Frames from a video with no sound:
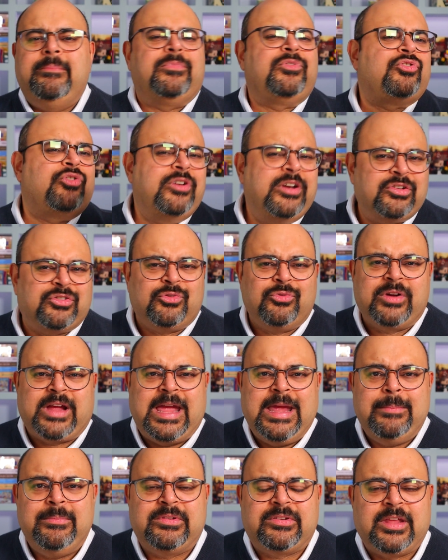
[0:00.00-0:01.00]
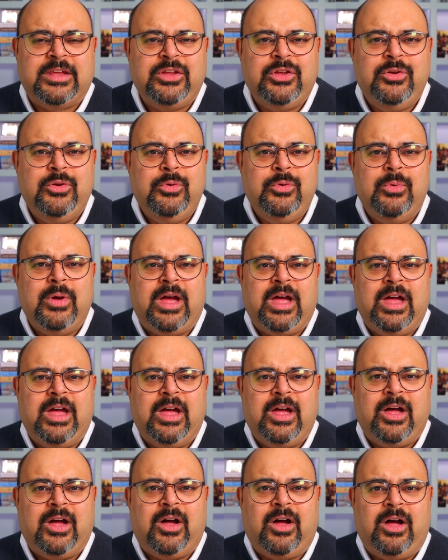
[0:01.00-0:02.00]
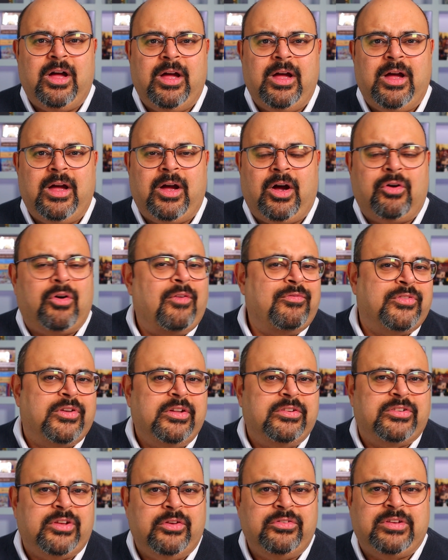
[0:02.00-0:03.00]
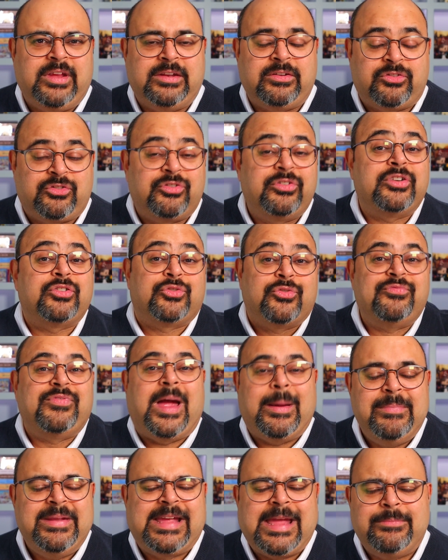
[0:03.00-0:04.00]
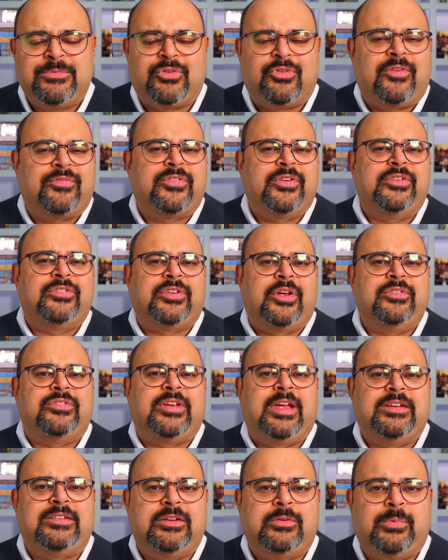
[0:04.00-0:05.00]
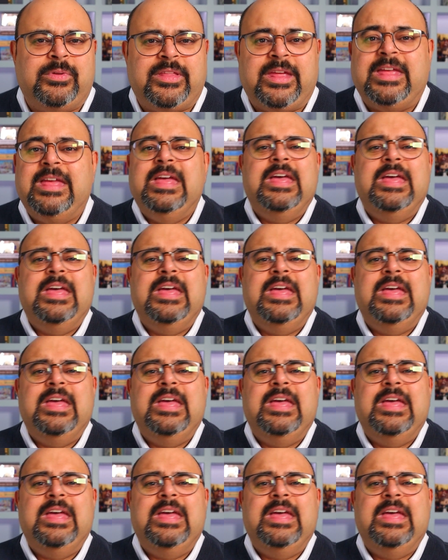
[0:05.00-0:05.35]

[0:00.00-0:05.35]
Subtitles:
Traditional games that are often associated, traditional family games are often associated with it.